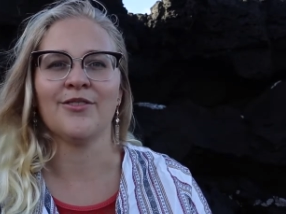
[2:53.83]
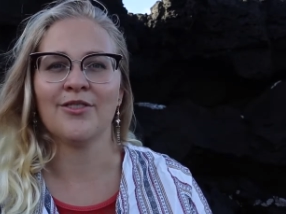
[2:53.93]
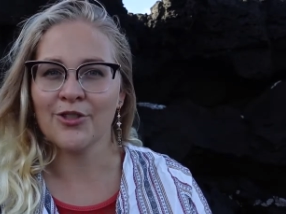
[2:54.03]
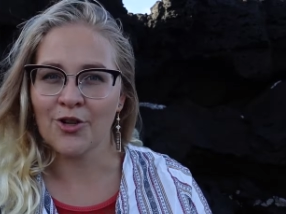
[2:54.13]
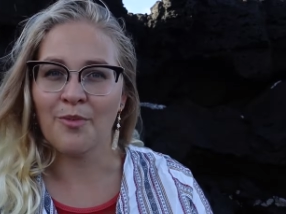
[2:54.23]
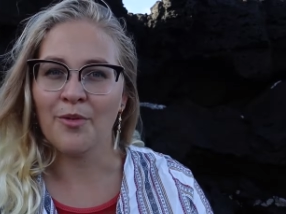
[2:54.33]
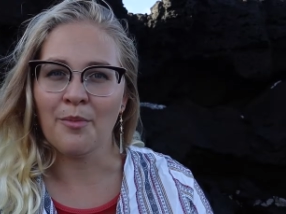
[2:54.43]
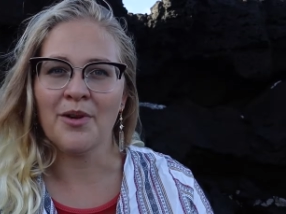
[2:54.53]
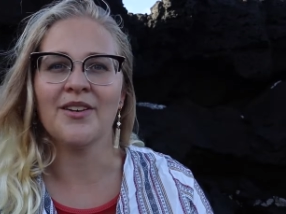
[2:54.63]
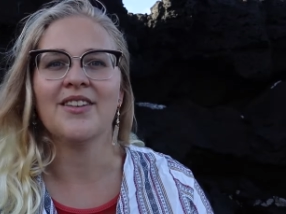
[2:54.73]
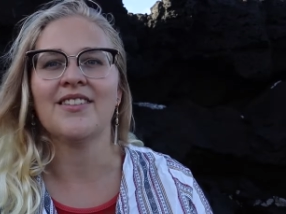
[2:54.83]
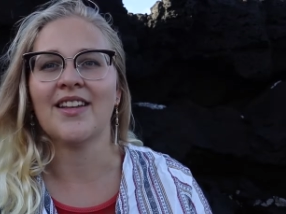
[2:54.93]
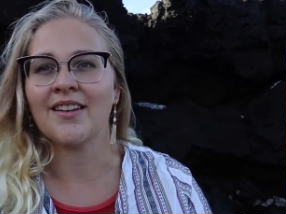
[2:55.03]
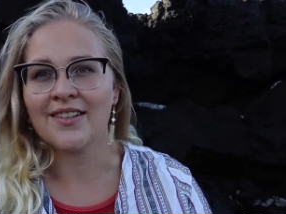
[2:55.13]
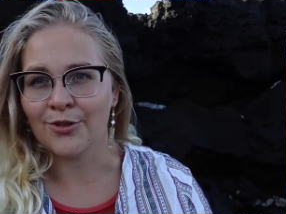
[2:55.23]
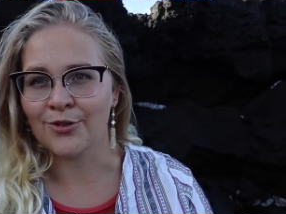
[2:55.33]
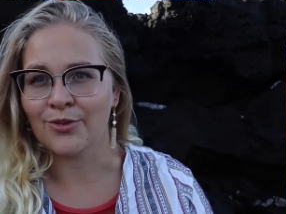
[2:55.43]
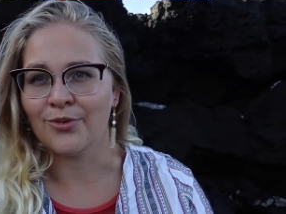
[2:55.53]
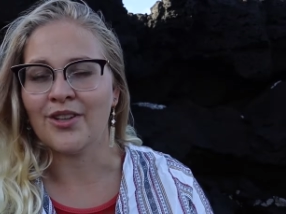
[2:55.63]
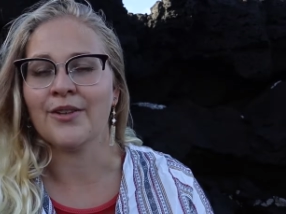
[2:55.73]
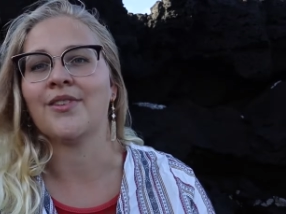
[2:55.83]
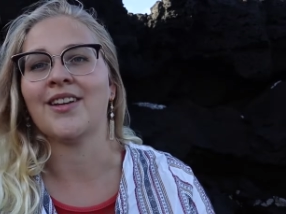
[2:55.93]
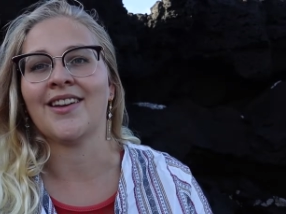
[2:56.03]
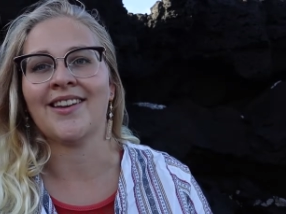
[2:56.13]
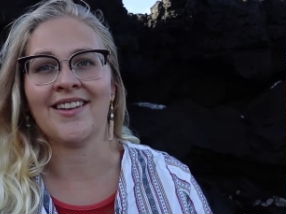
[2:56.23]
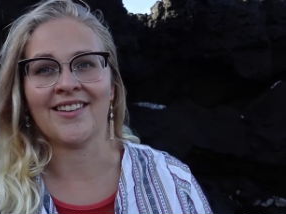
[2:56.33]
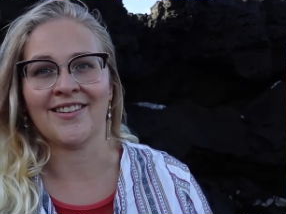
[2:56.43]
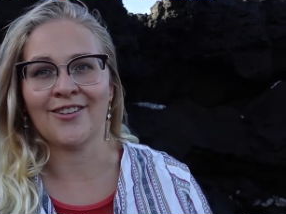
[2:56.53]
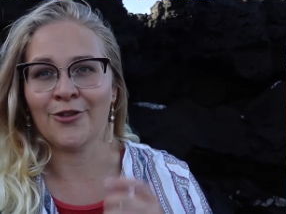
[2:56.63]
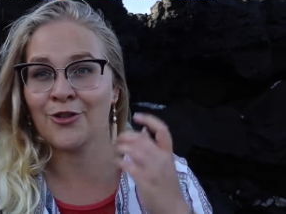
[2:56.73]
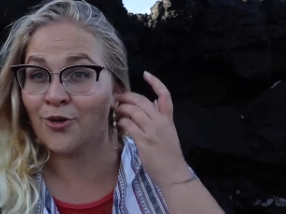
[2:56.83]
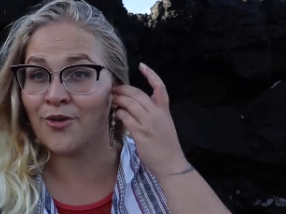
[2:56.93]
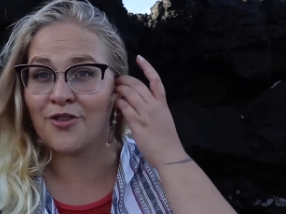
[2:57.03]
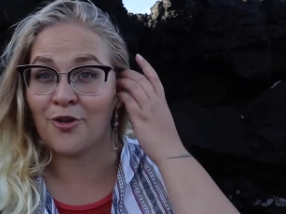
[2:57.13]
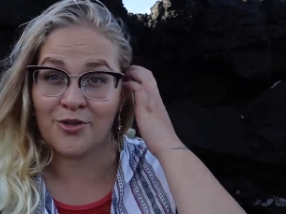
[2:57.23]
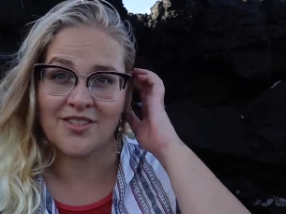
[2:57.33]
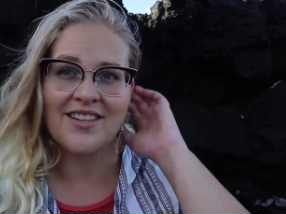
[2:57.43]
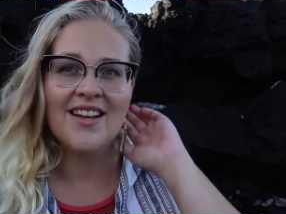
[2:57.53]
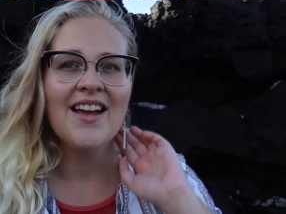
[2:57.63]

a German woman that is also living in on the north coast.